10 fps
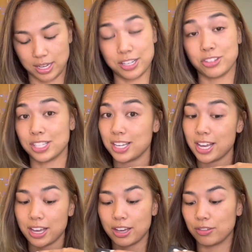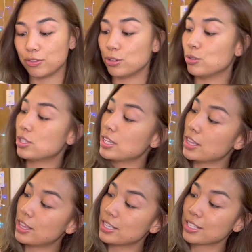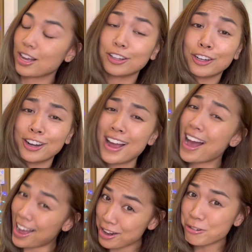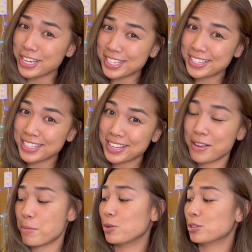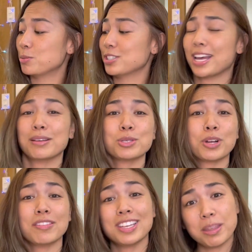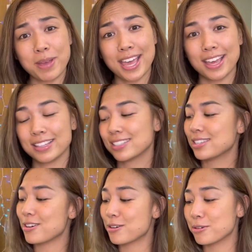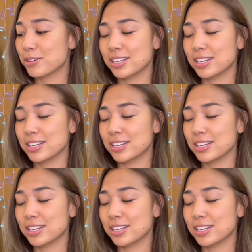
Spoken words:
And you see I have used this color, Iris, multiple times where I've hit the pan, so